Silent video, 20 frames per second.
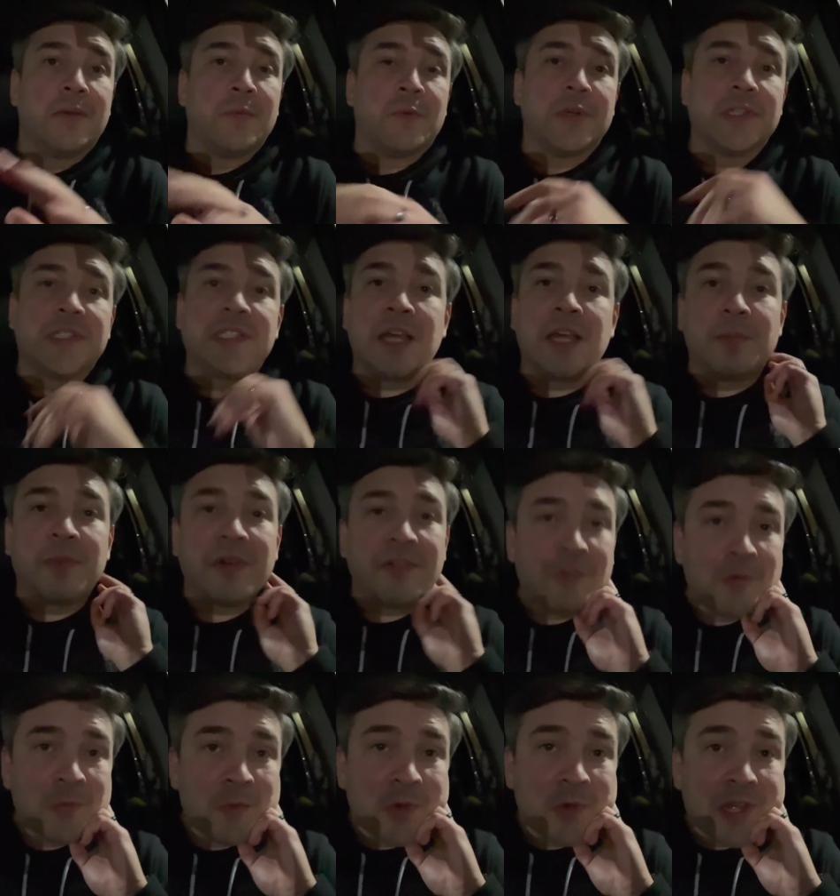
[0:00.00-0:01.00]
what's up
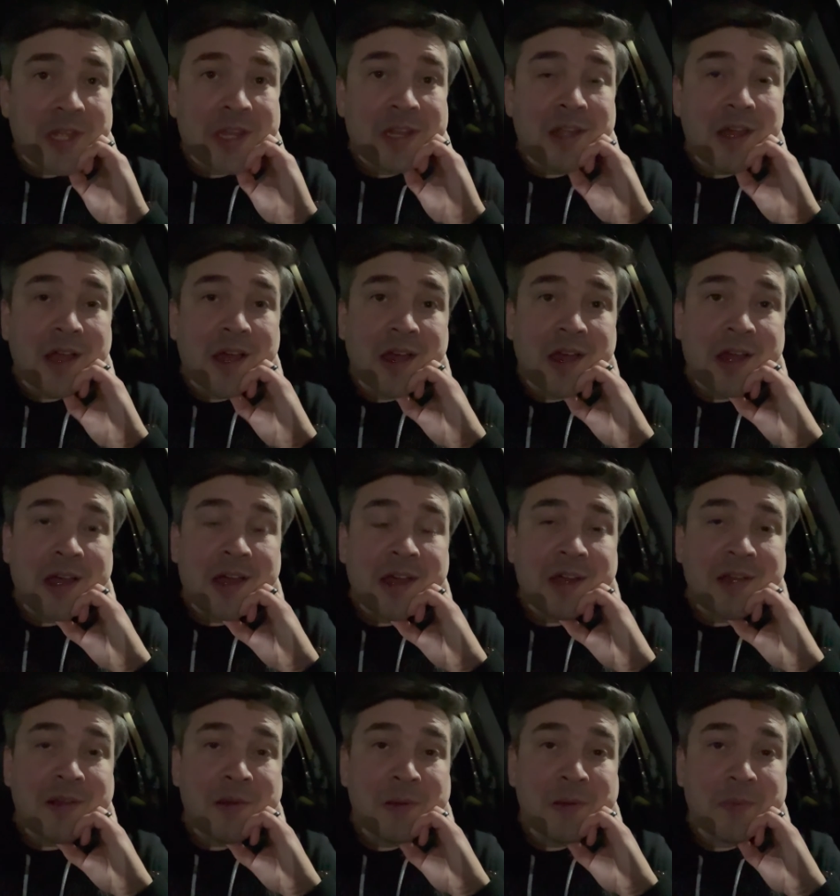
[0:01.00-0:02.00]
everyone
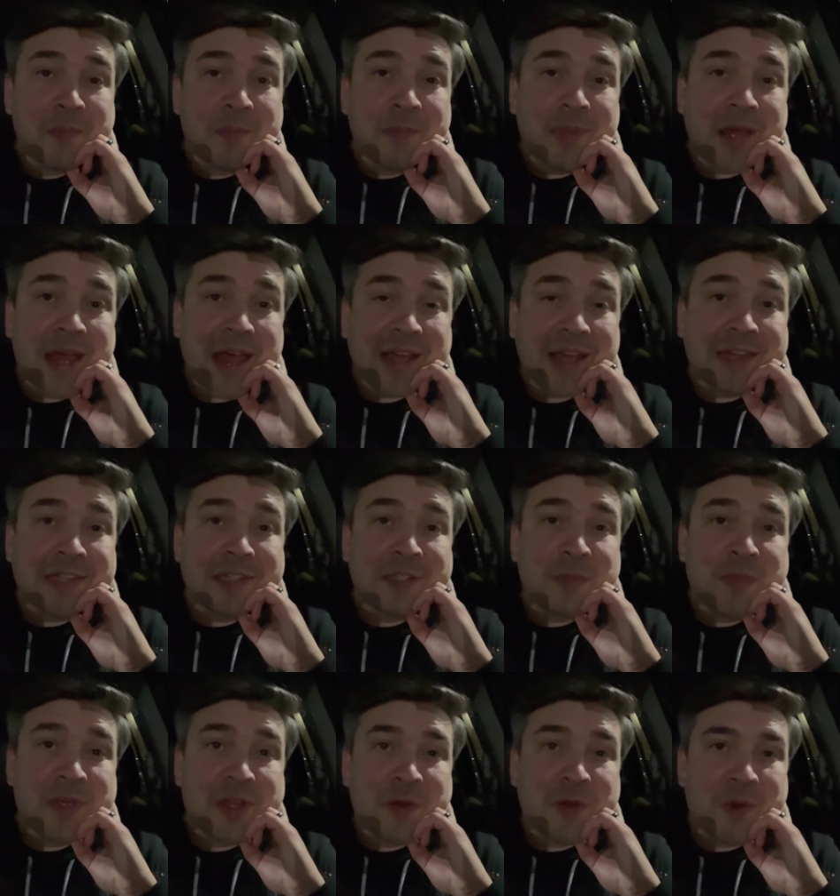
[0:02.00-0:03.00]
uh back it's
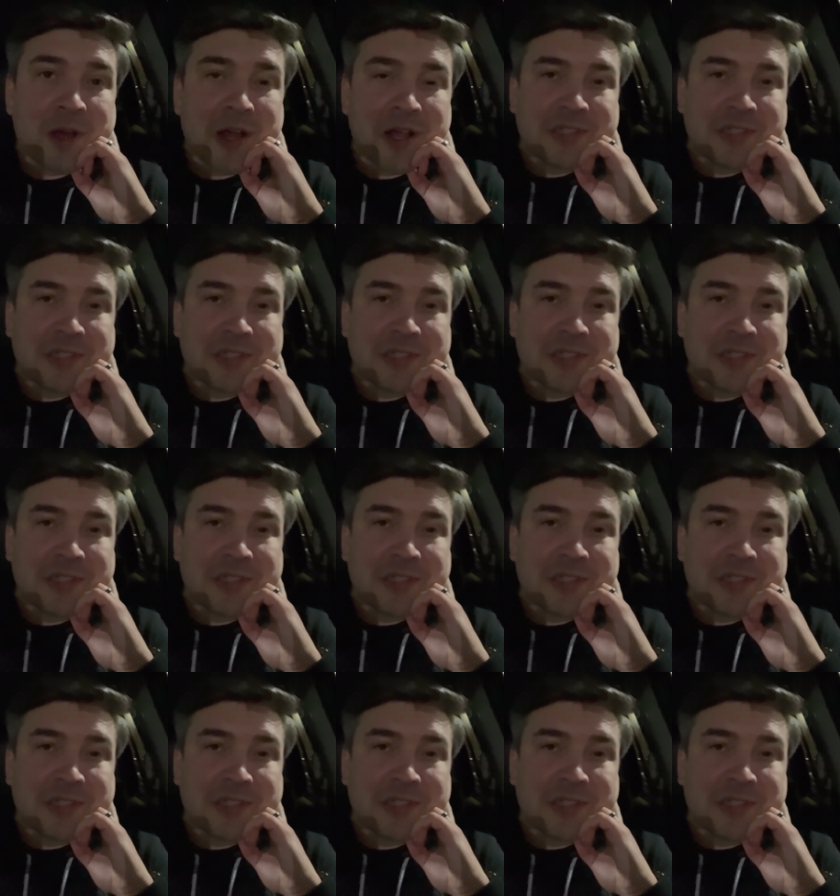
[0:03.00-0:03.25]
been a while